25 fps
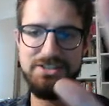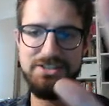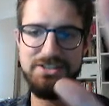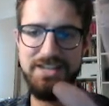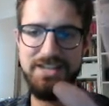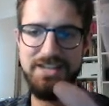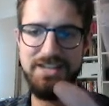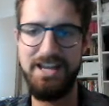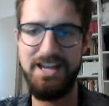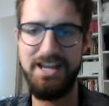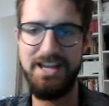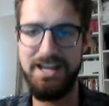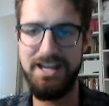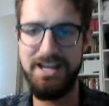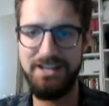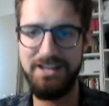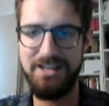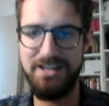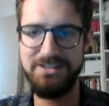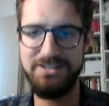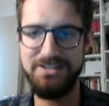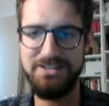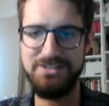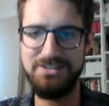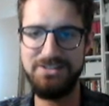that
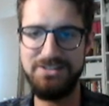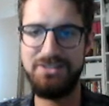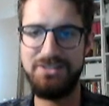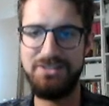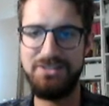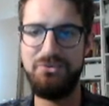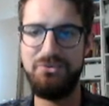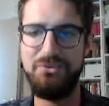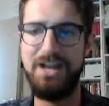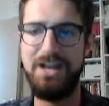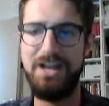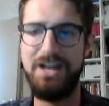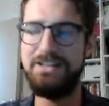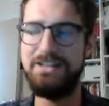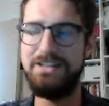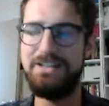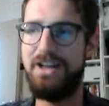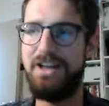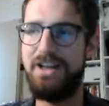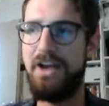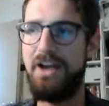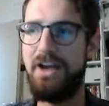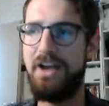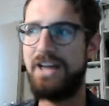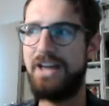you can find in
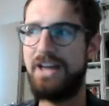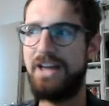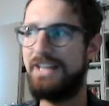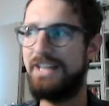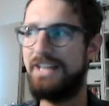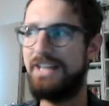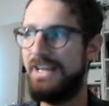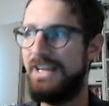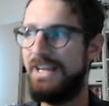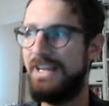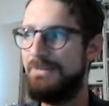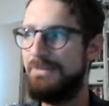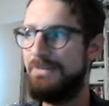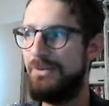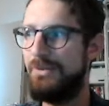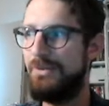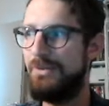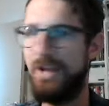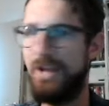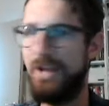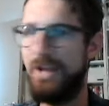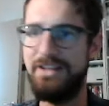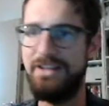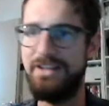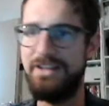an Arnak game,
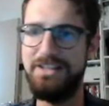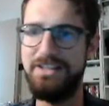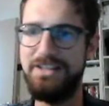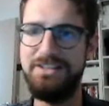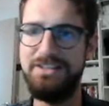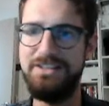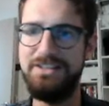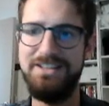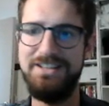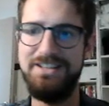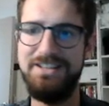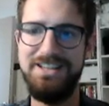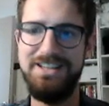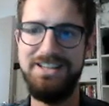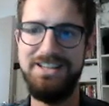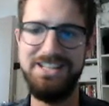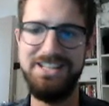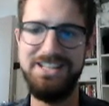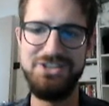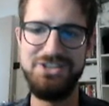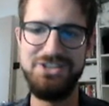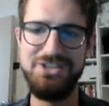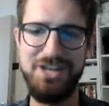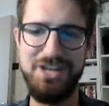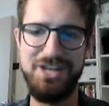well, in
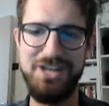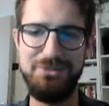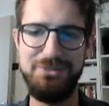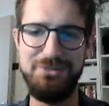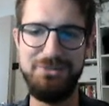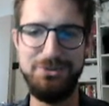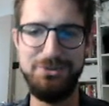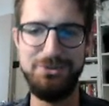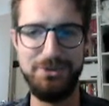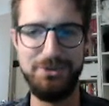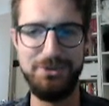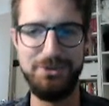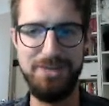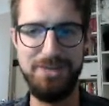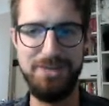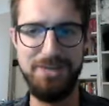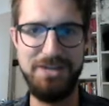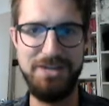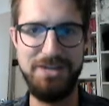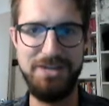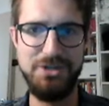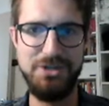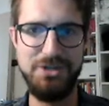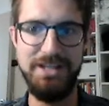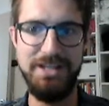each and every Euro game
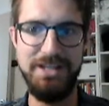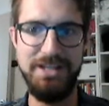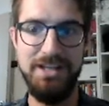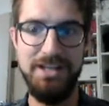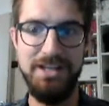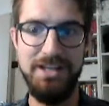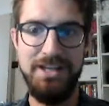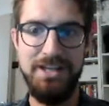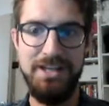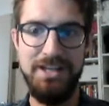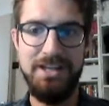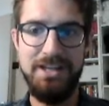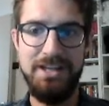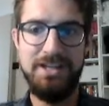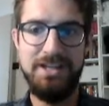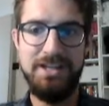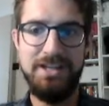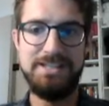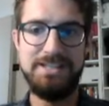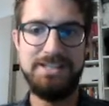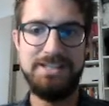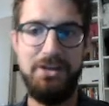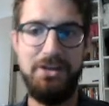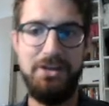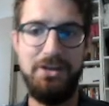actually.
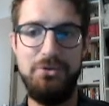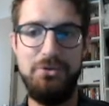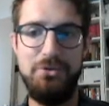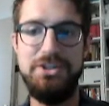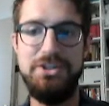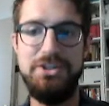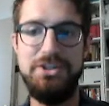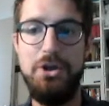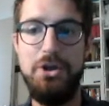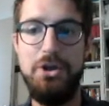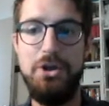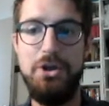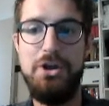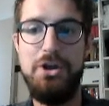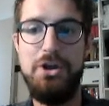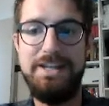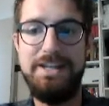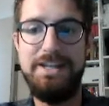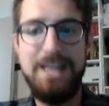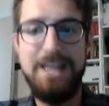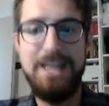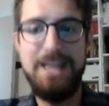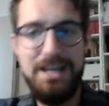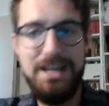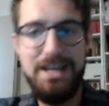So the early
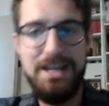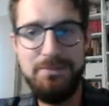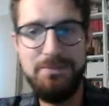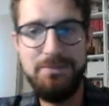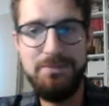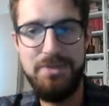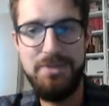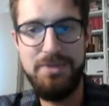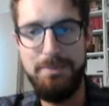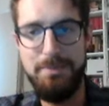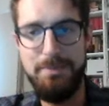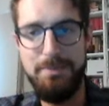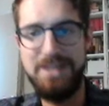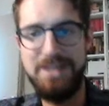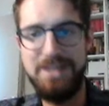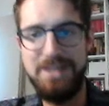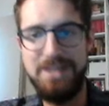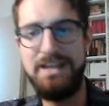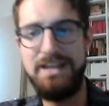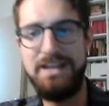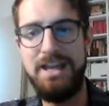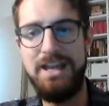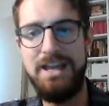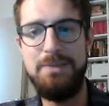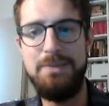game, the mid
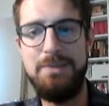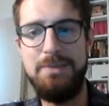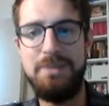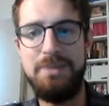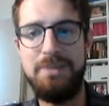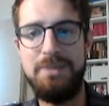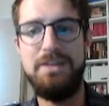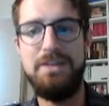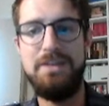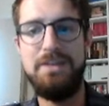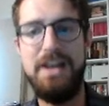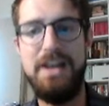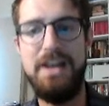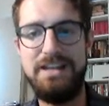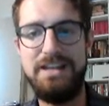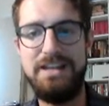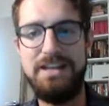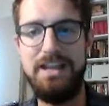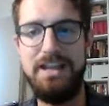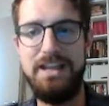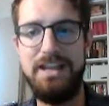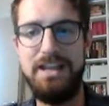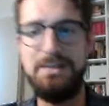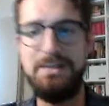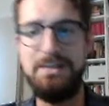game, and the late
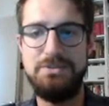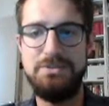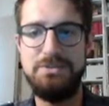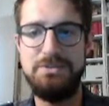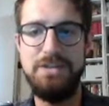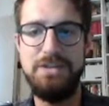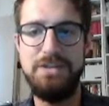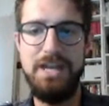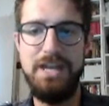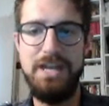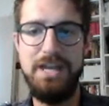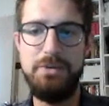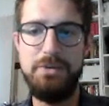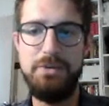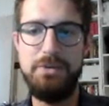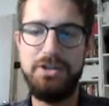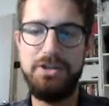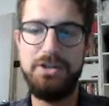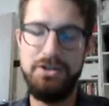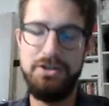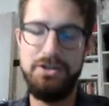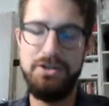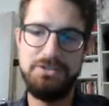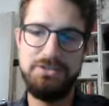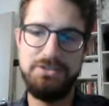game. Today we're
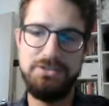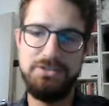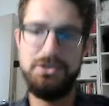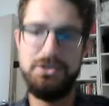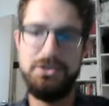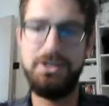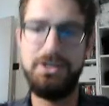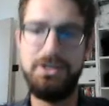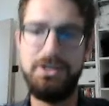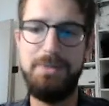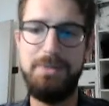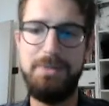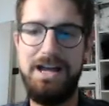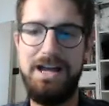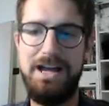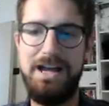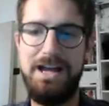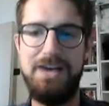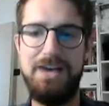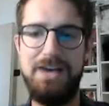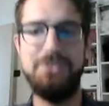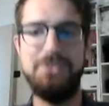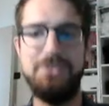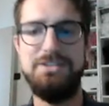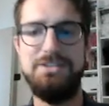going to talk
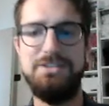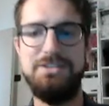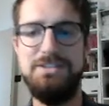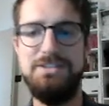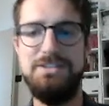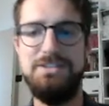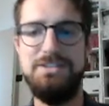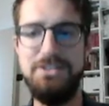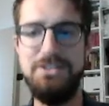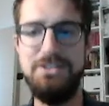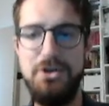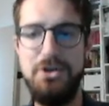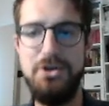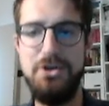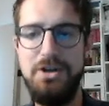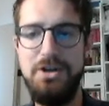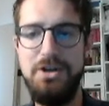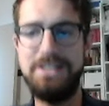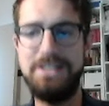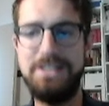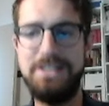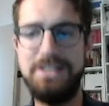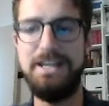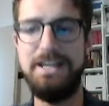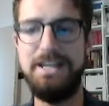about the
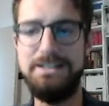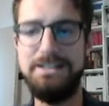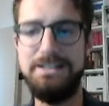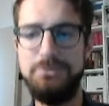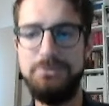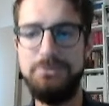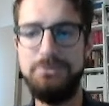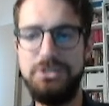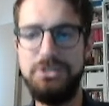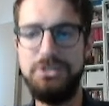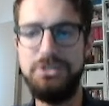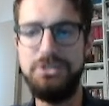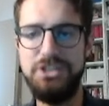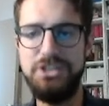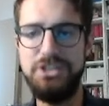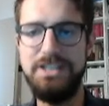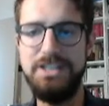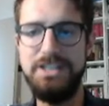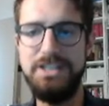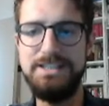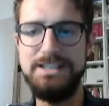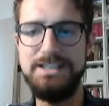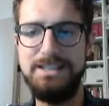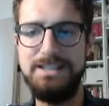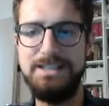early game, which
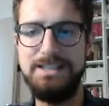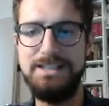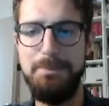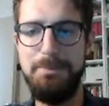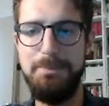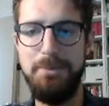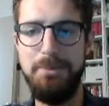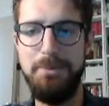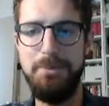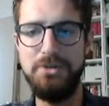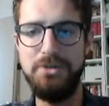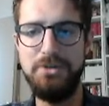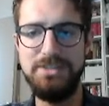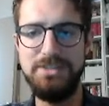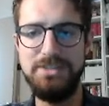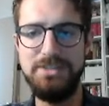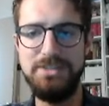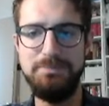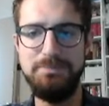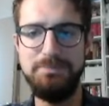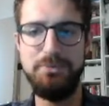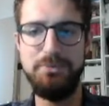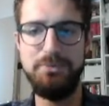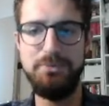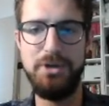is the most
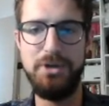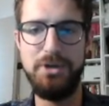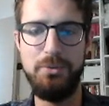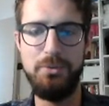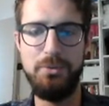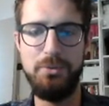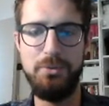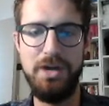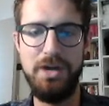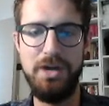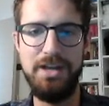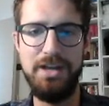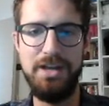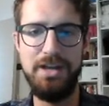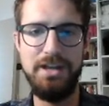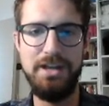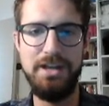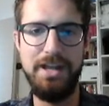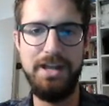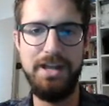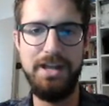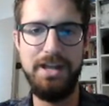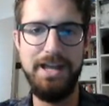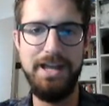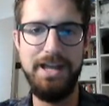important one,
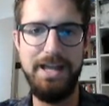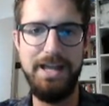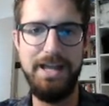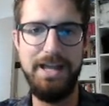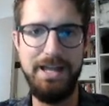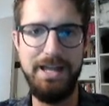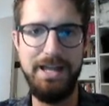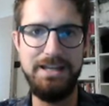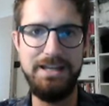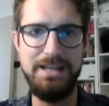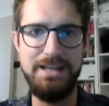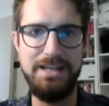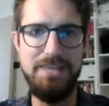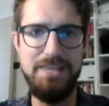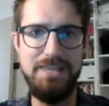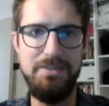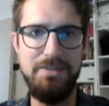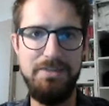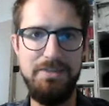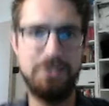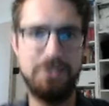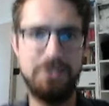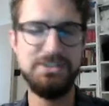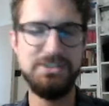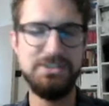and even
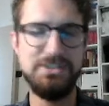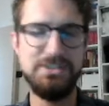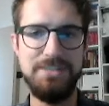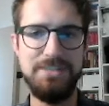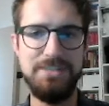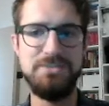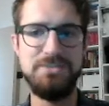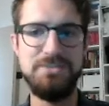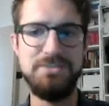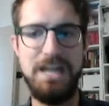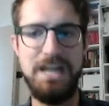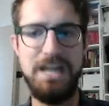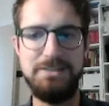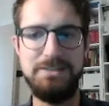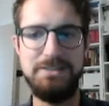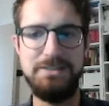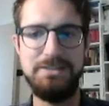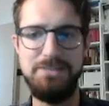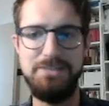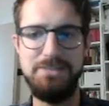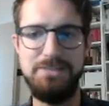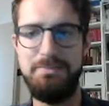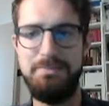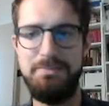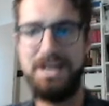though sometimes
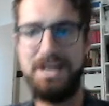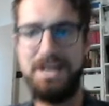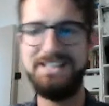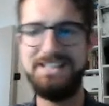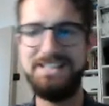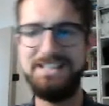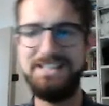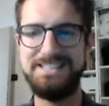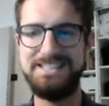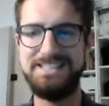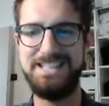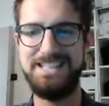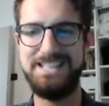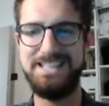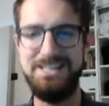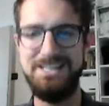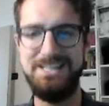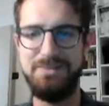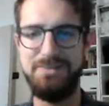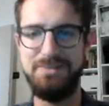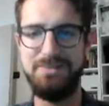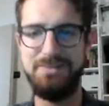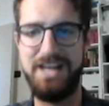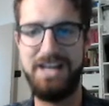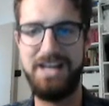it might
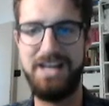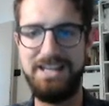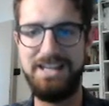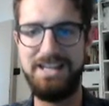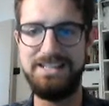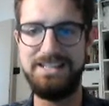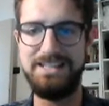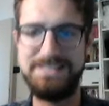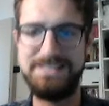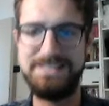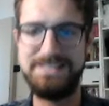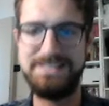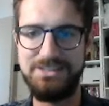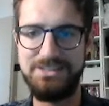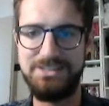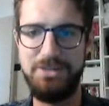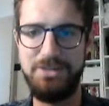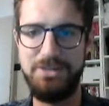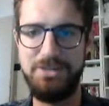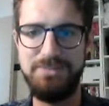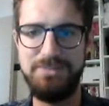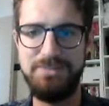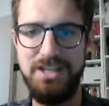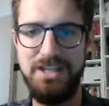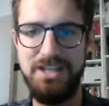seem like it's
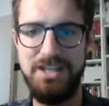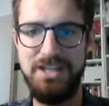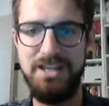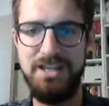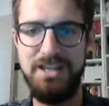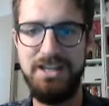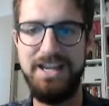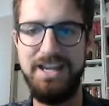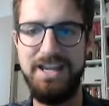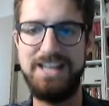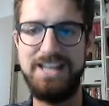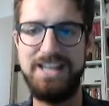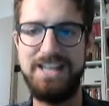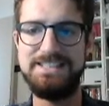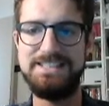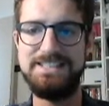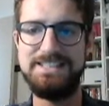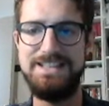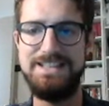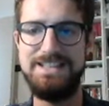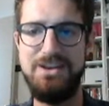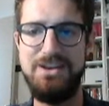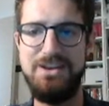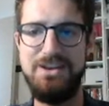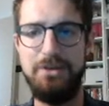scripted, it's
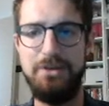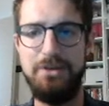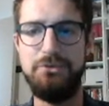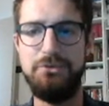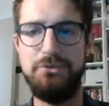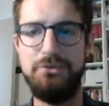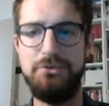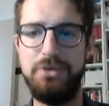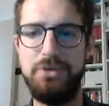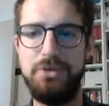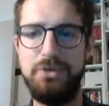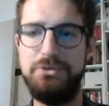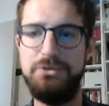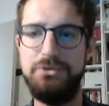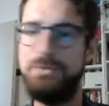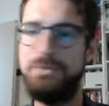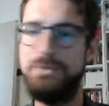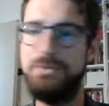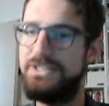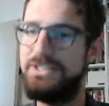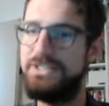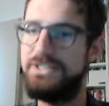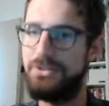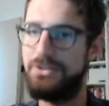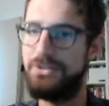not, for a few
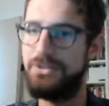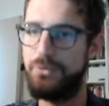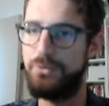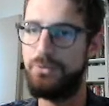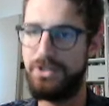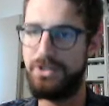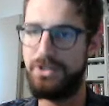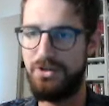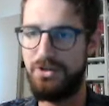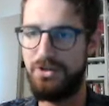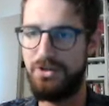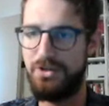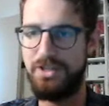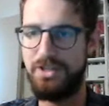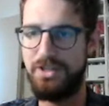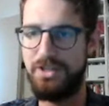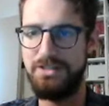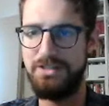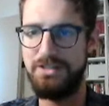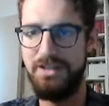reasons we're going